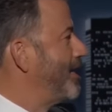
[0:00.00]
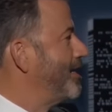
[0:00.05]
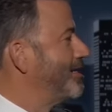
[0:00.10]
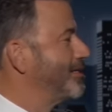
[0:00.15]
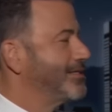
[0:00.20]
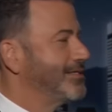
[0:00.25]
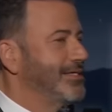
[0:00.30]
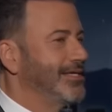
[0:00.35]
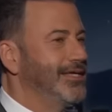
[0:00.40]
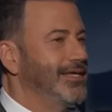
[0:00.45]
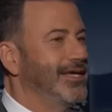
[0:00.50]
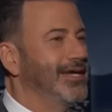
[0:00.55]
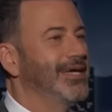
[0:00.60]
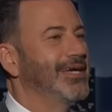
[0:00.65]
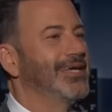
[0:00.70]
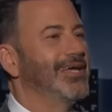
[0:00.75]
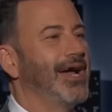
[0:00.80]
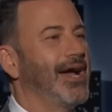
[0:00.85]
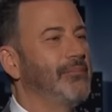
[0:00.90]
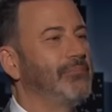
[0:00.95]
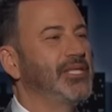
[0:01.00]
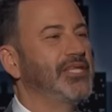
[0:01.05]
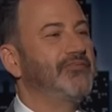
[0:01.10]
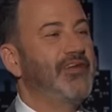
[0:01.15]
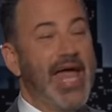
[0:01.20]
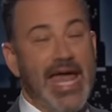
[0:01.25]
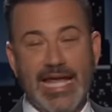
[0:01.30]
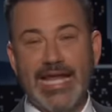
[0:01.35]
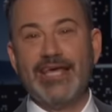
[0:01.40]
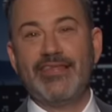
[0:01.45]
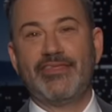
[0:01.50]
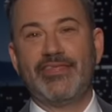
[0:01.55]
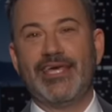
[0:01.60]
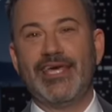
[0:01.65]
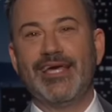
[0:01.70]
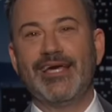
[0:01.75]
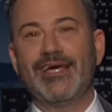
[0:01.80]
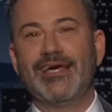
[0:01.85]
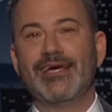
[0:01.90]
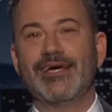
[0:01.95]
I believe
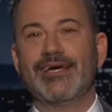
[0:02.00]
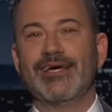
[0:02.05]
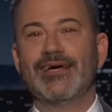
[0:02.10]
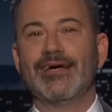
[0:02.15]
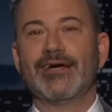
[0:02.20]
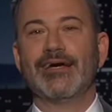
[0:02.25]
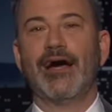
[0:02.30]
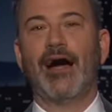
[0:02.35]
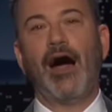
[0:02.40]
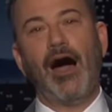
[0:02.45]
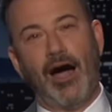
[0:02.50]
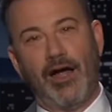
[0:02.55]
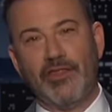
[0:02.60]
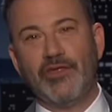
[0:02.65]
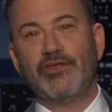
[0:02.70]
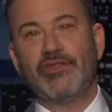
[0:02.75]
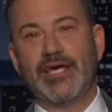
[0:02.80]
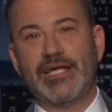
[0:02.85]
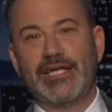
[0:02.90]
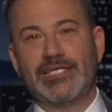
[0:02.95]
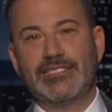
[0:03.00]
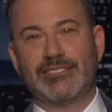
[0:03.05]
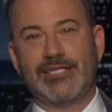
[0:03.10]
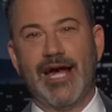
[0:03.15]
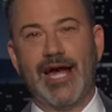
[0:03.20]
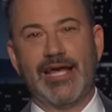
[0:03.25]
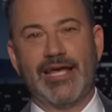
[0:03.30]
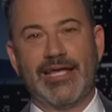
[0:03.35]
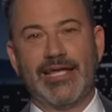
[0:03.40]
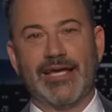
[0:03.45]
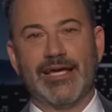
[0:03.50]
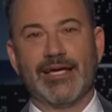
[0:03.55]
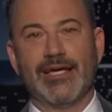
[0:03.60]
anything other than he's not eating.